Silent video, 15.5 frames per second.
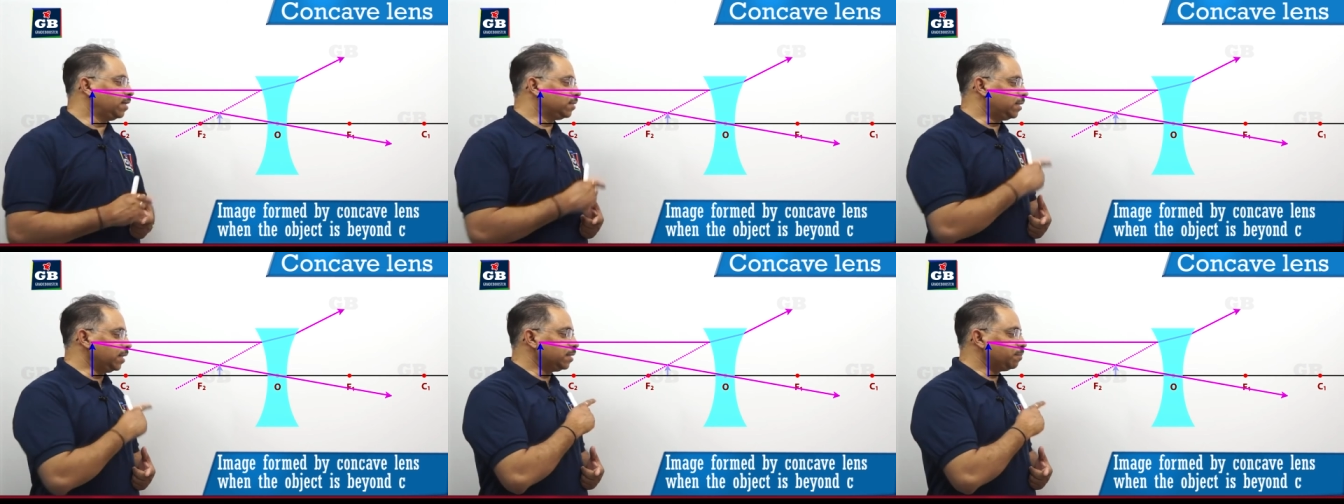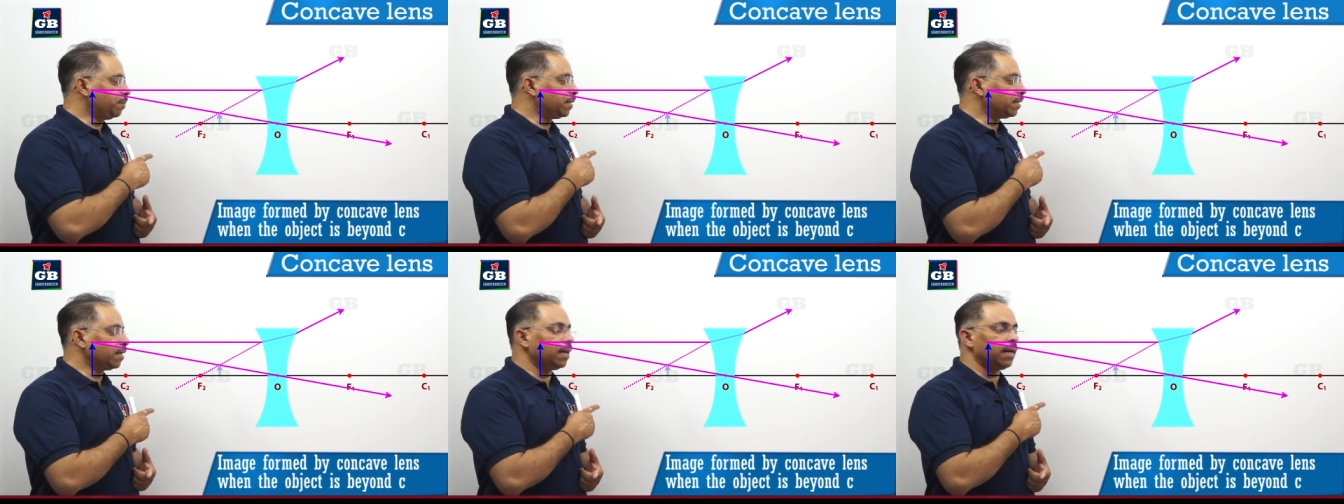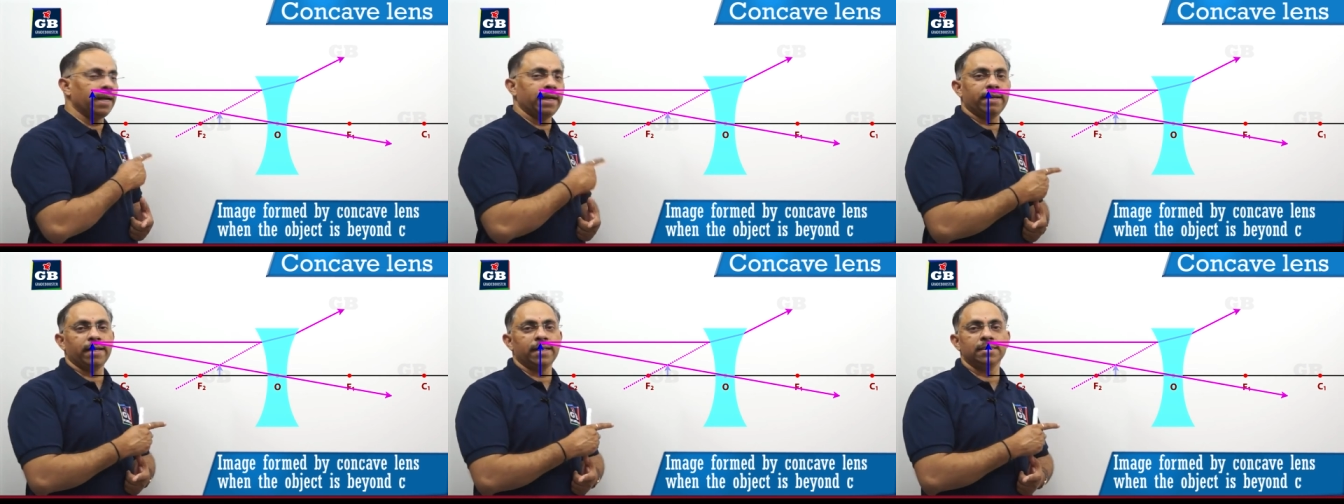This particular
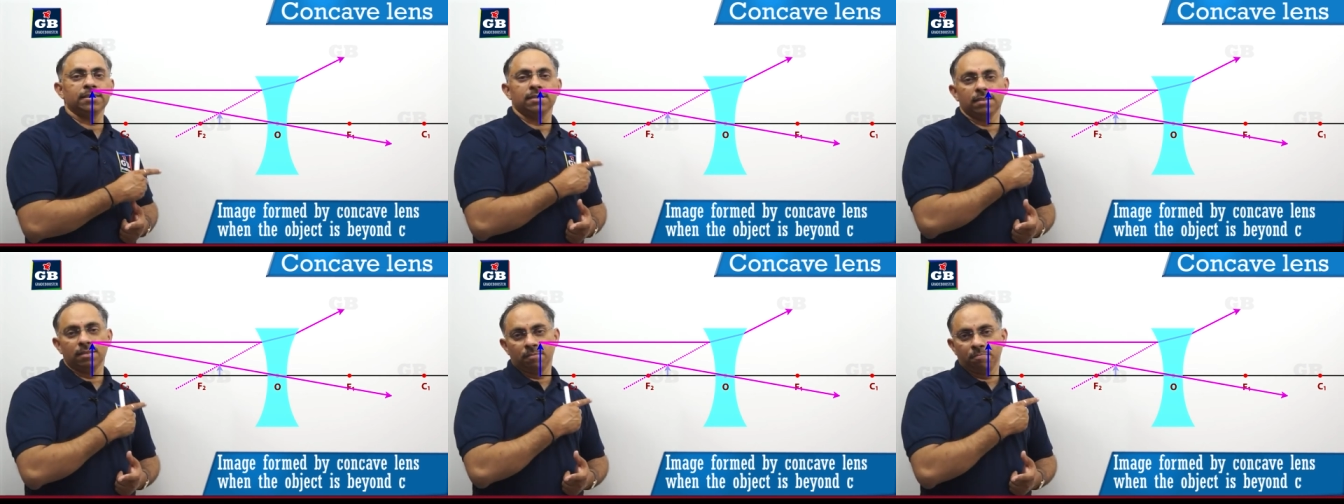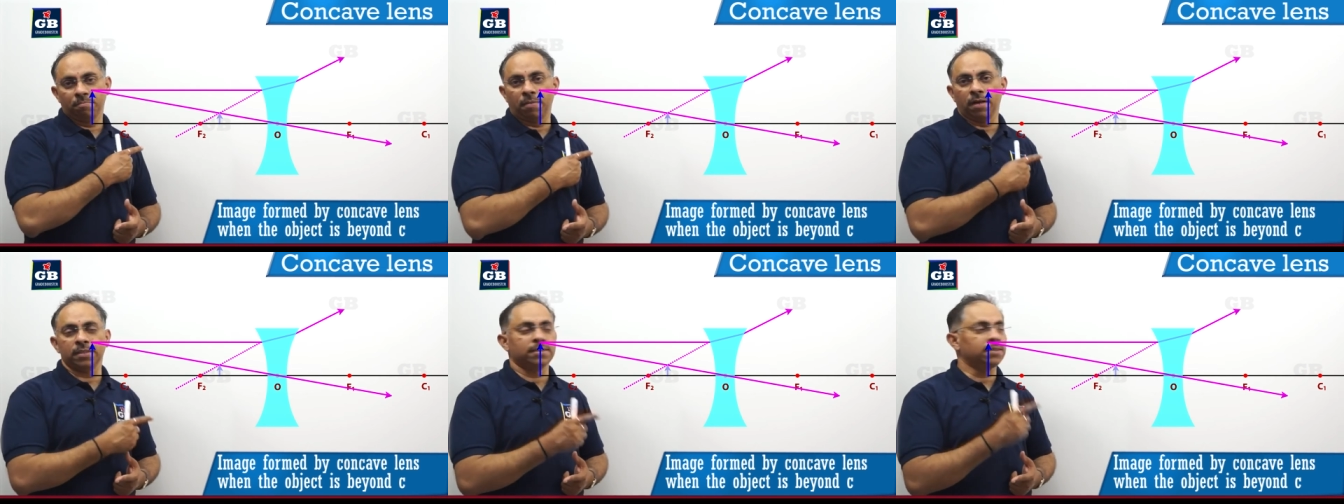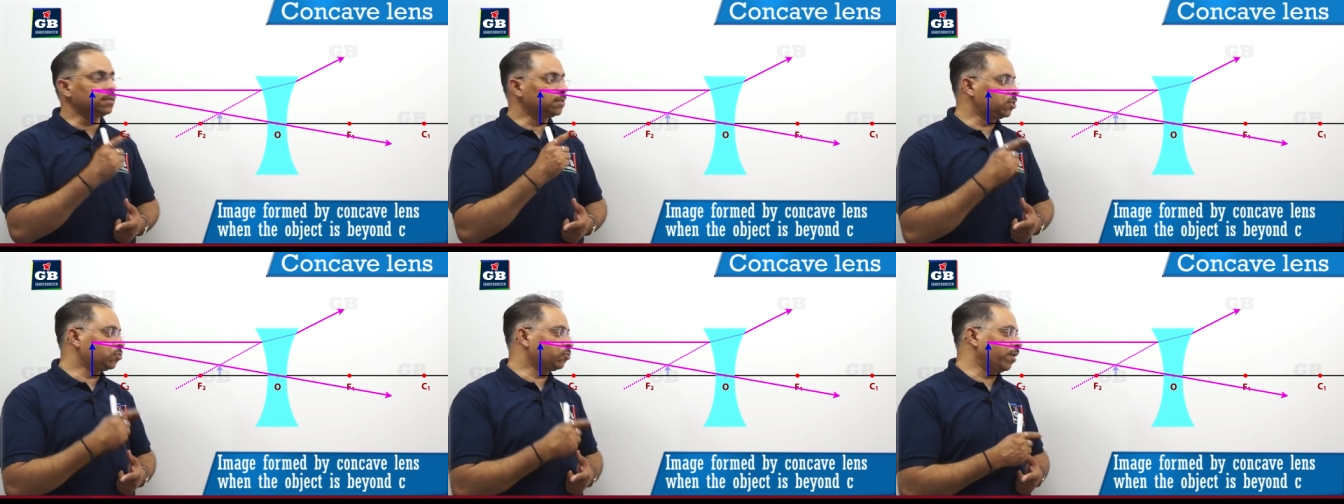light ray is
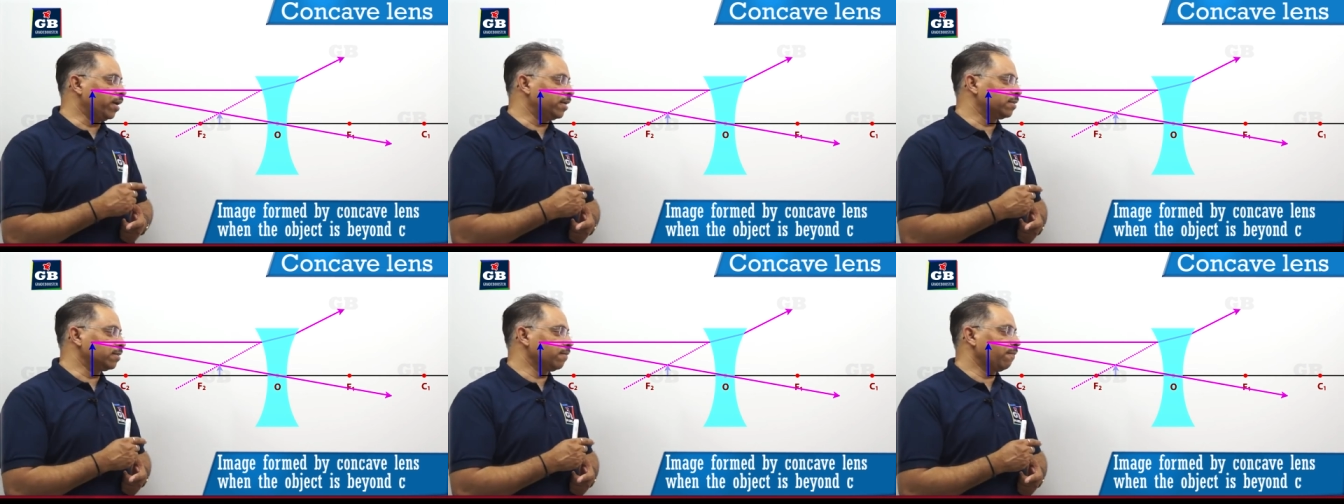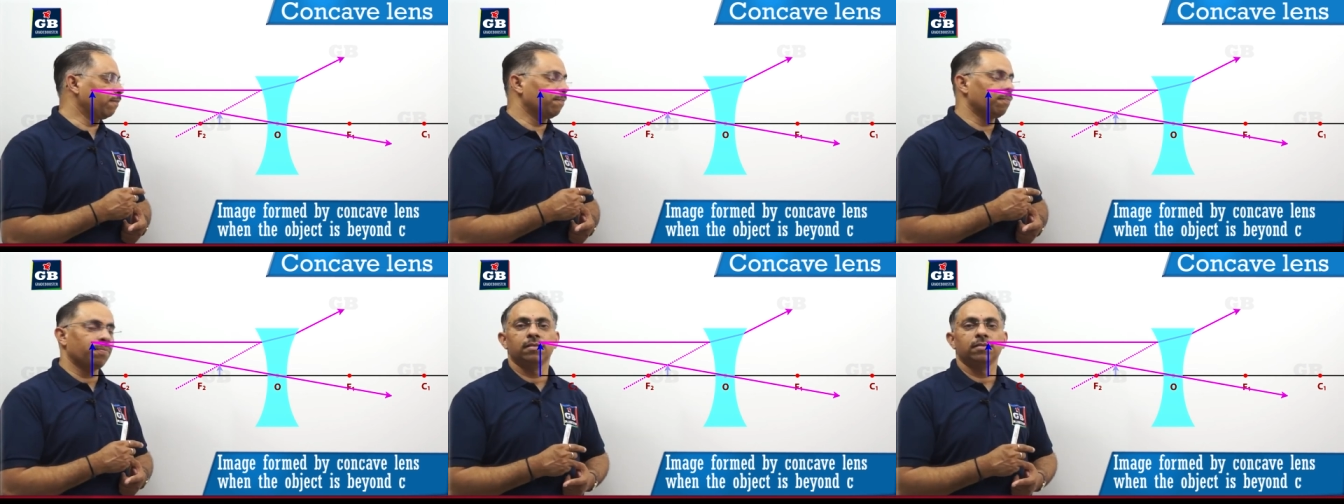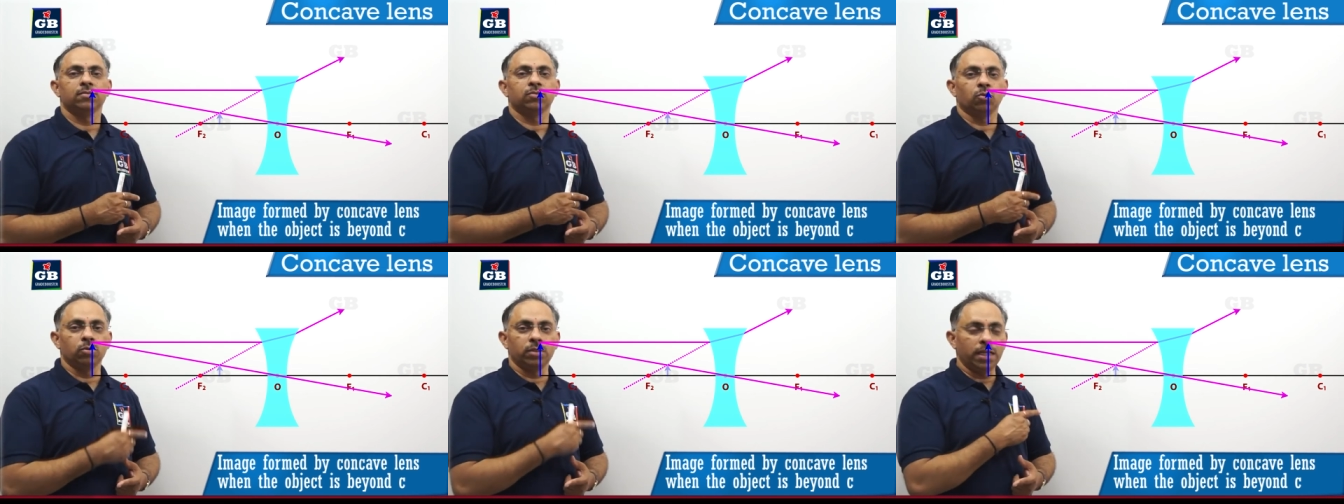passing straight
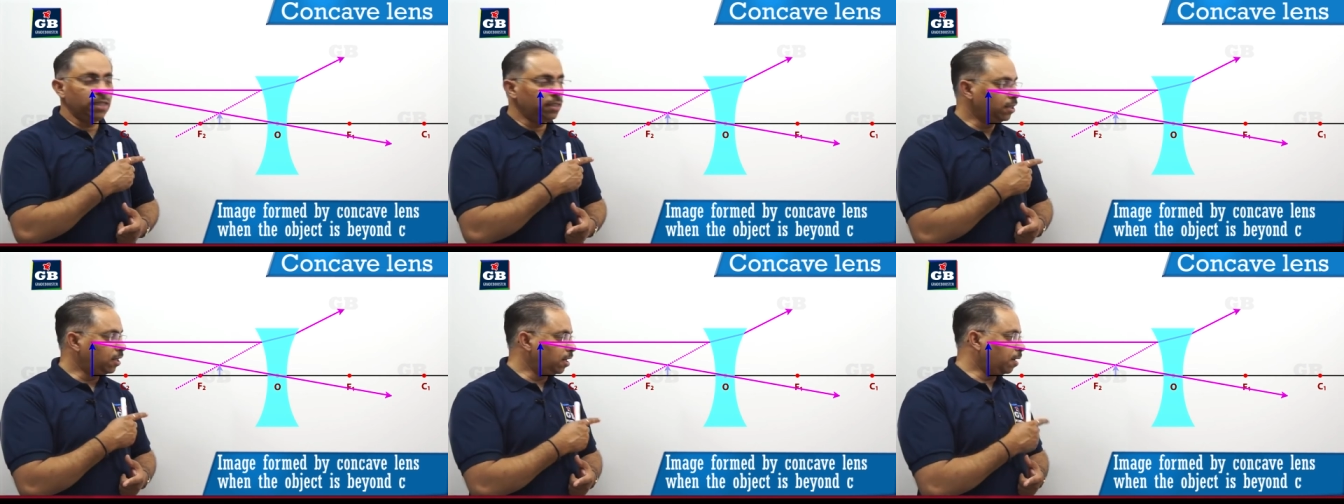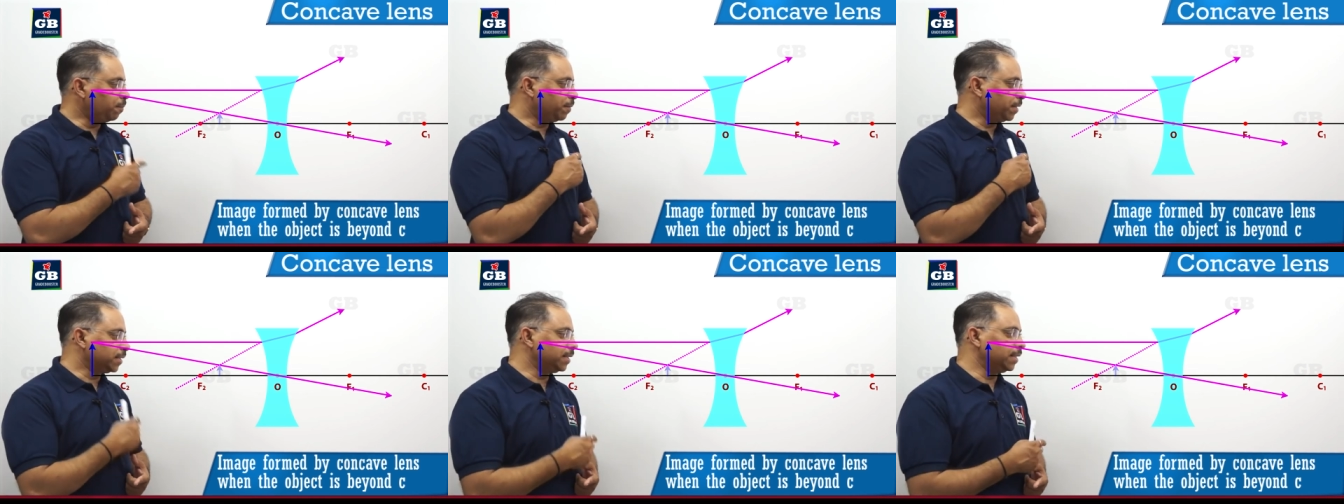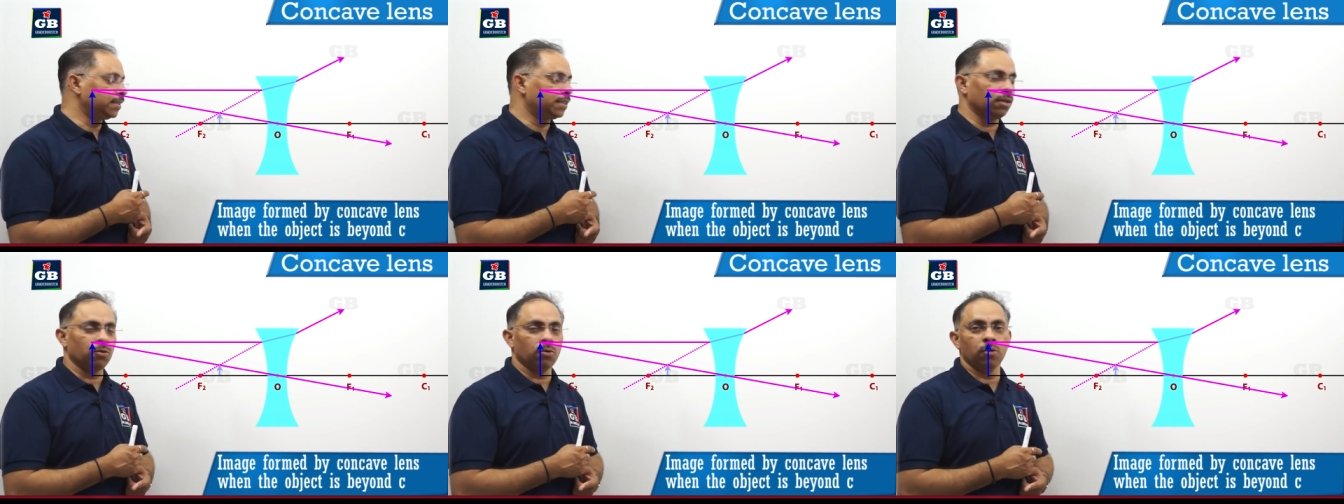through the optic
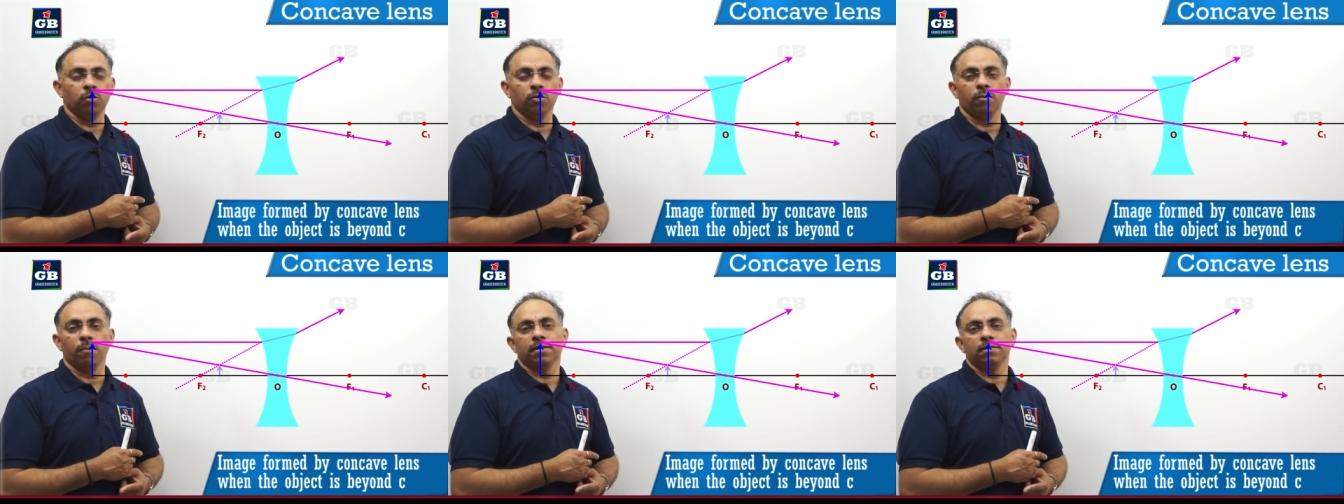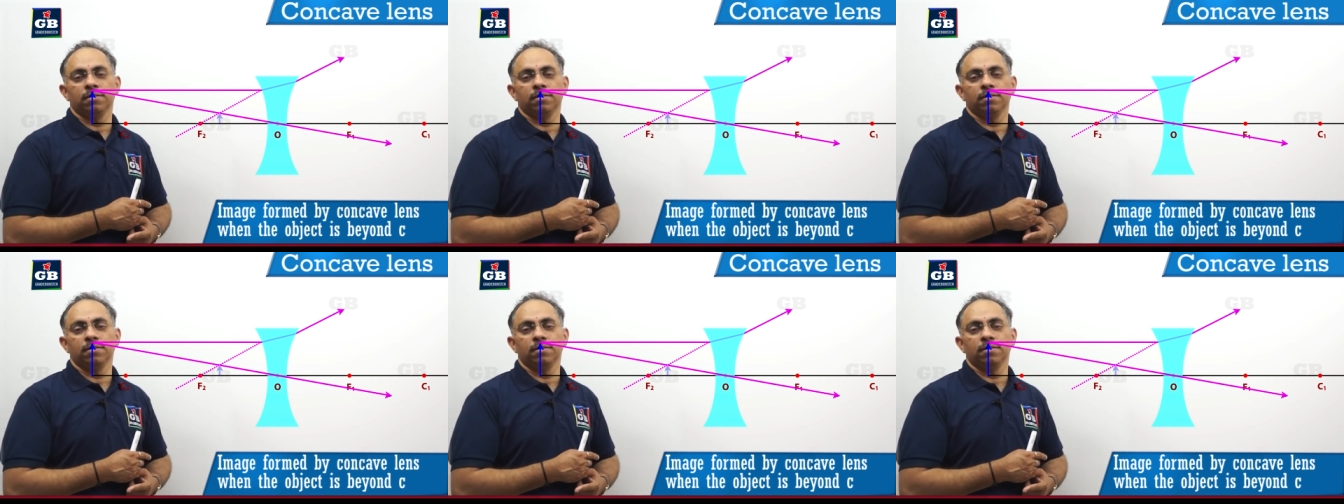center O.